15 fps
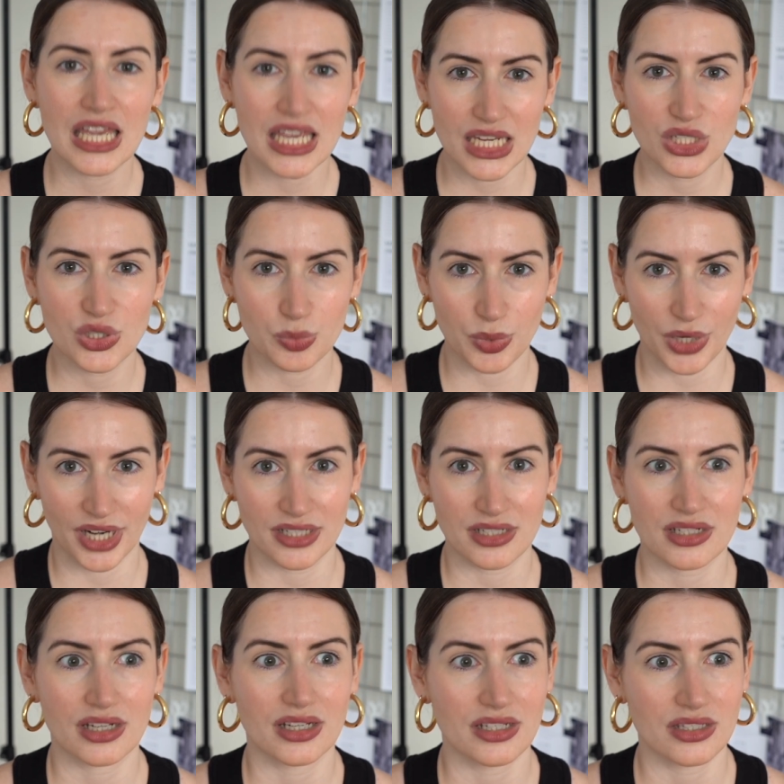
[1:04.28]
Each brand
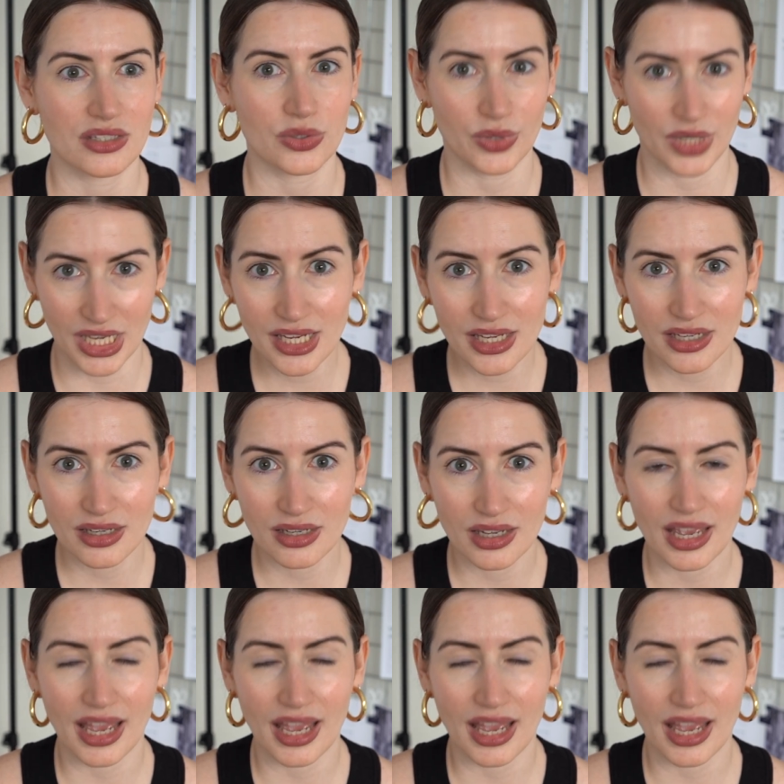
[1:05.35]
is unique,